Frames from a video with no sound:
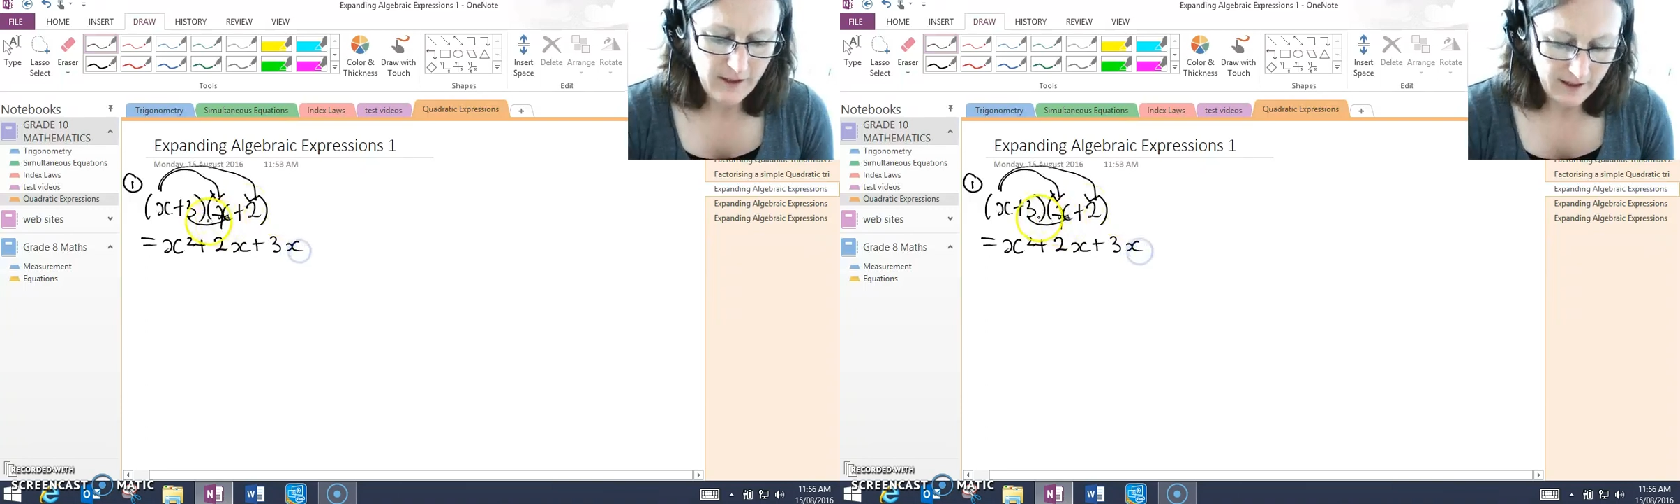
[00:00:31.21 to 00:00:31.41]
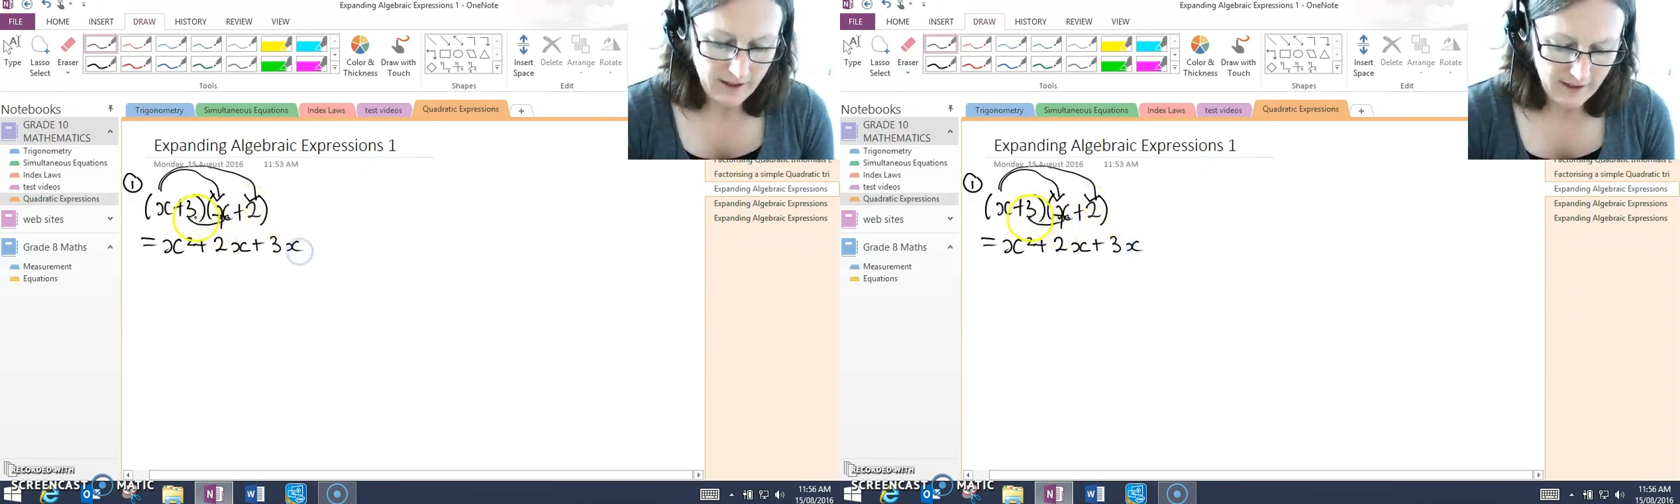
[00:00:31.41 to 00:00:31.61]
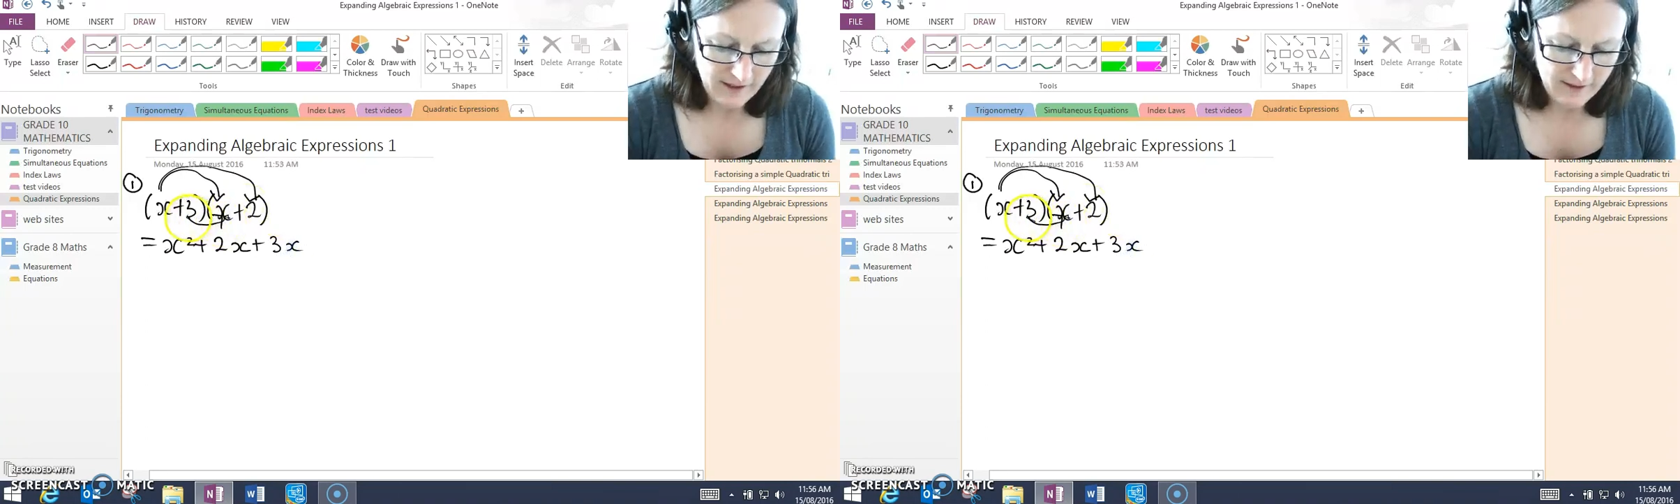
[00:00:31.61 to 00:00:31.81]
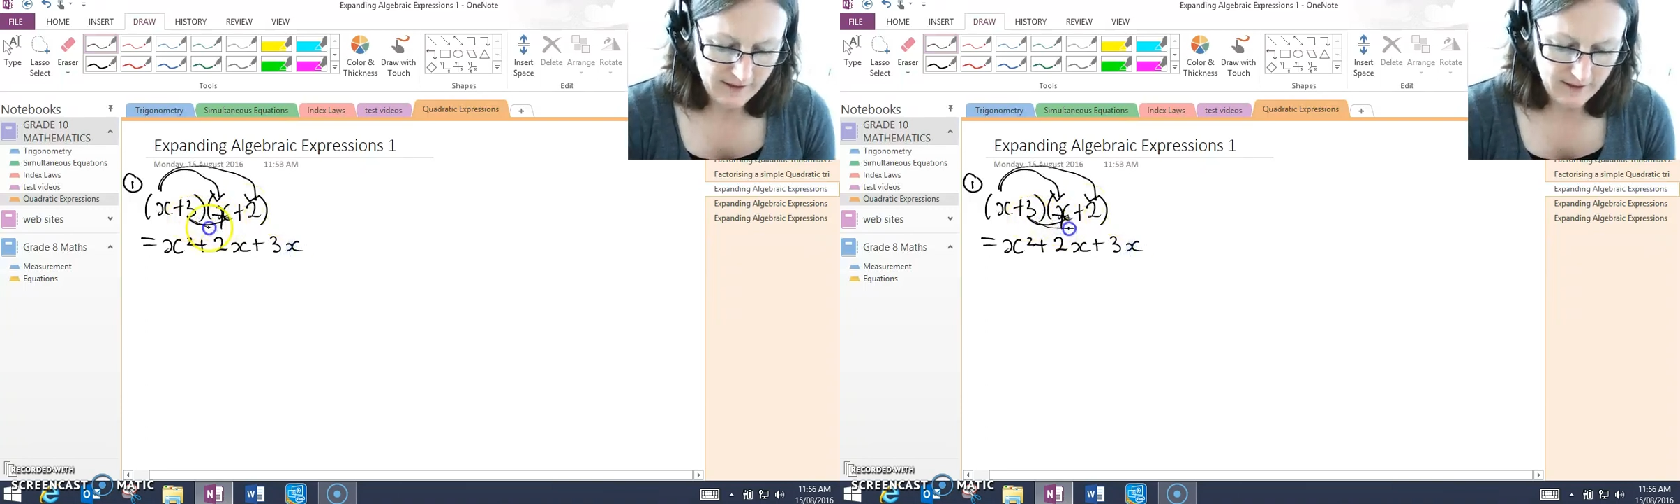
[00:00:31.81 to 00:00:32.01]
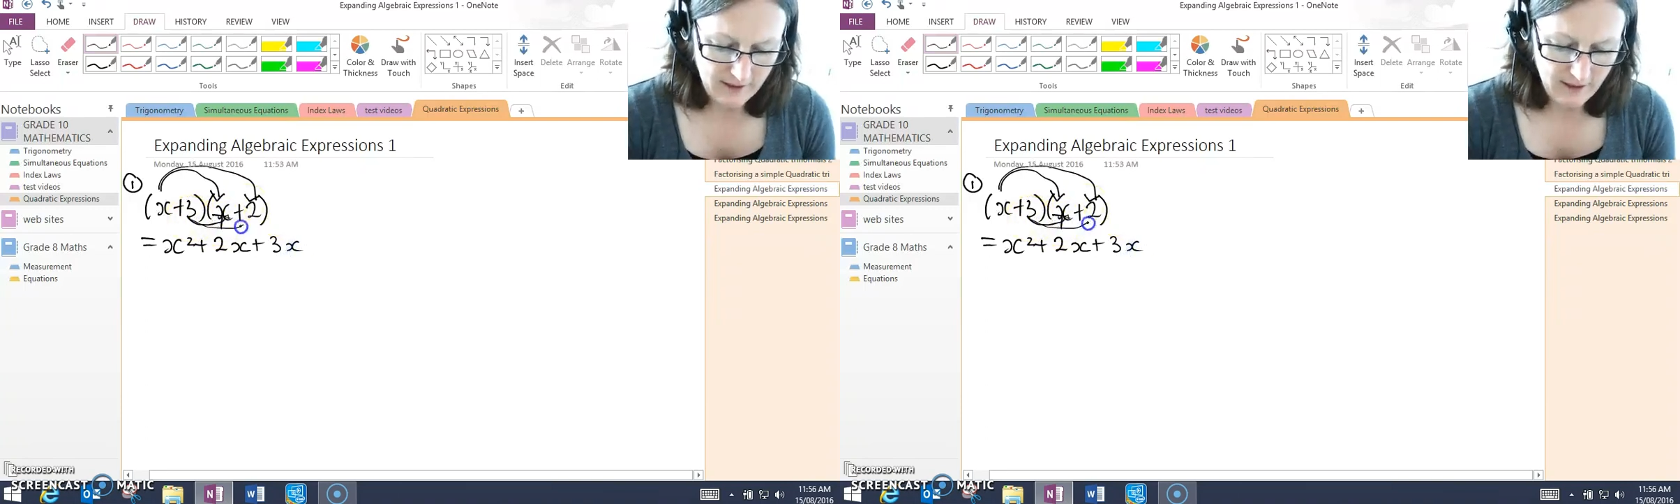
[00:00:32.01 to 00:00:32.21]
and
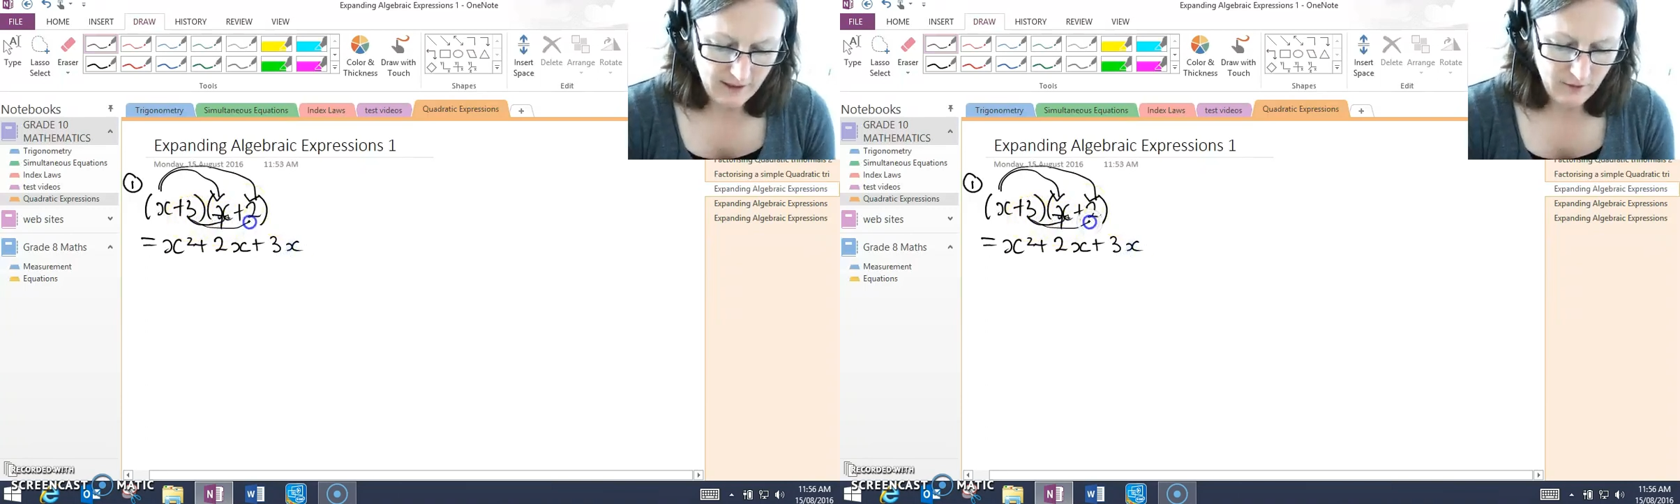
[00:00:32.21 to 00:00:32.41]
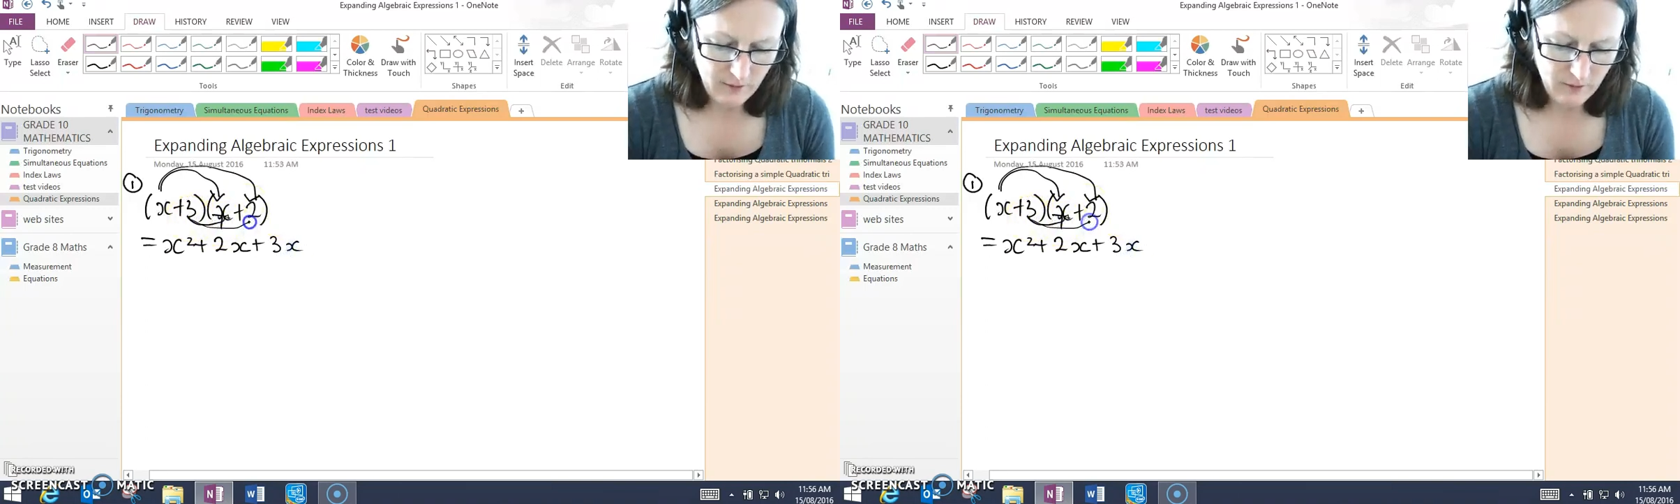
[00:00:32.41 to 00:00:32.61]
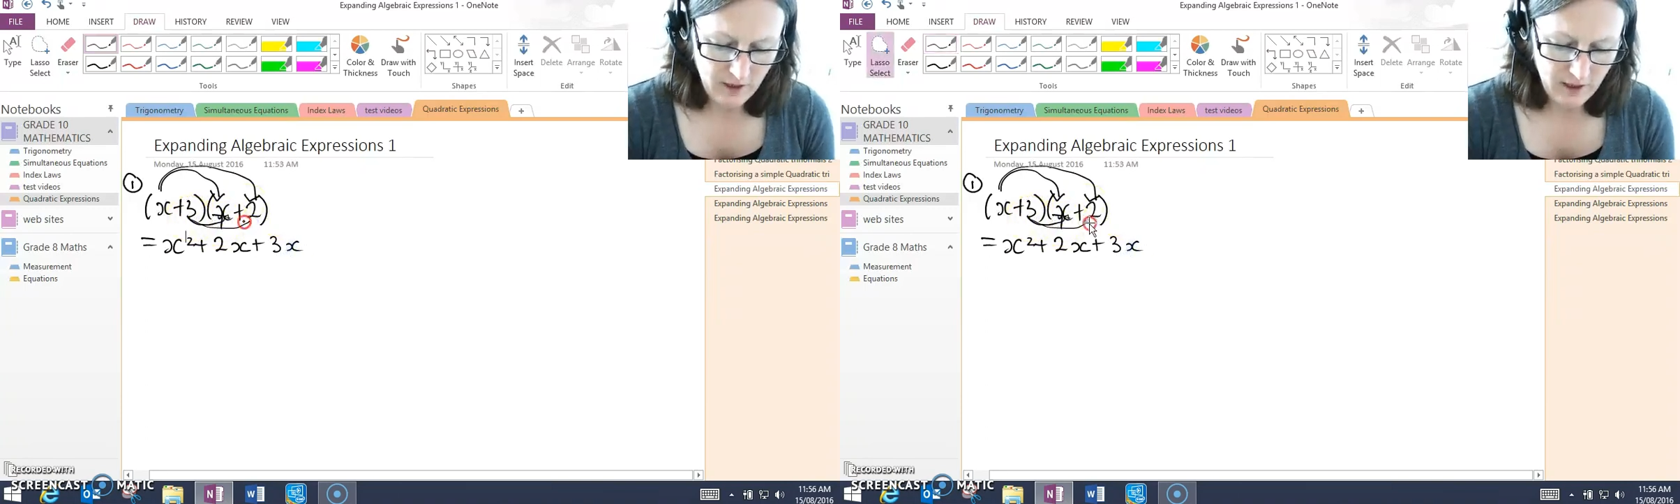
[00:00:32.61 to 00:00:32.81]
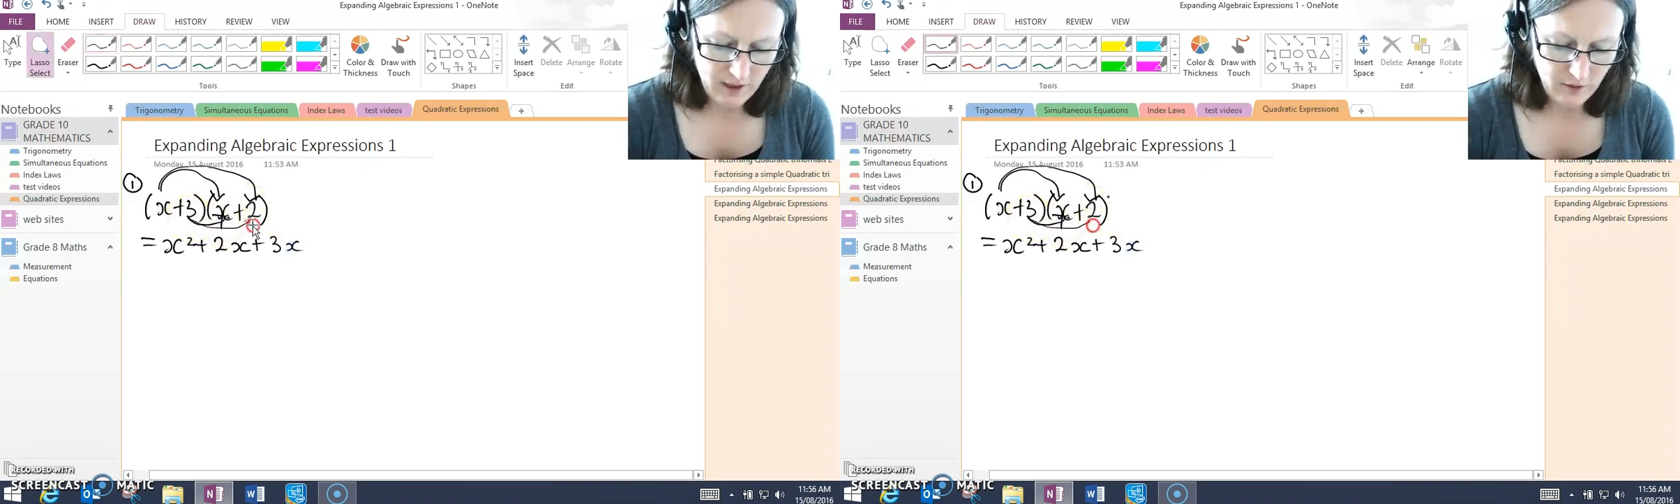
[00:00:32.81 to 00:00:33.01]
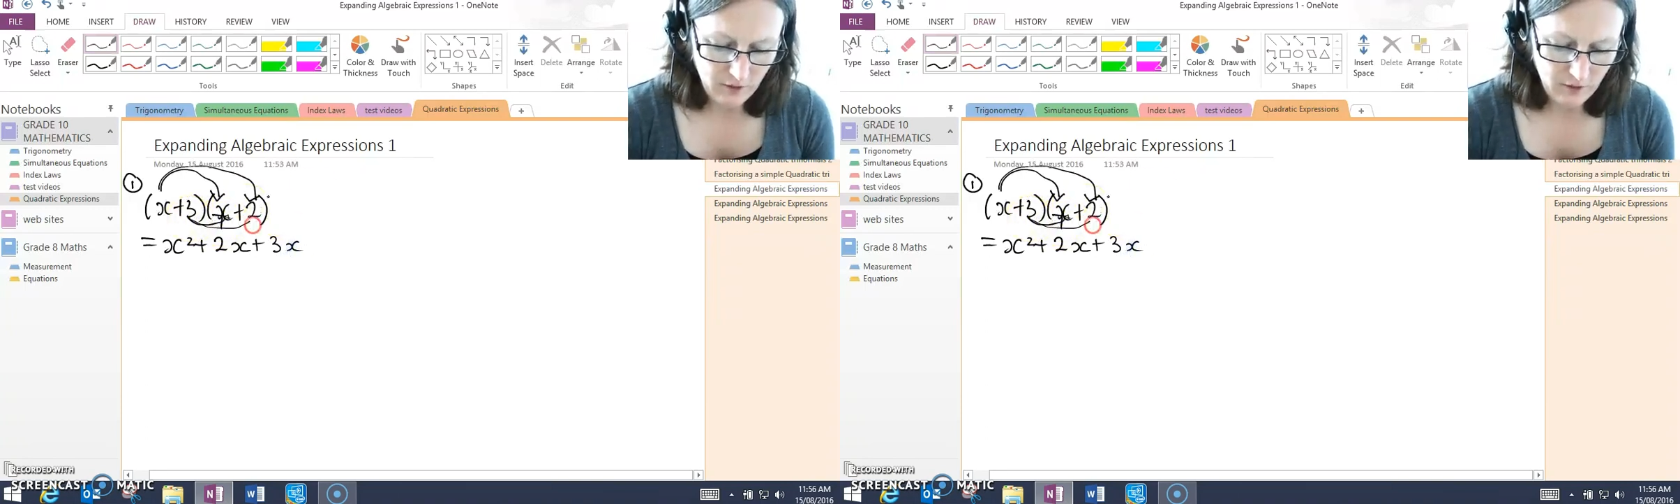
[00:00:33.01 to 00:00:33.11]
lastly 3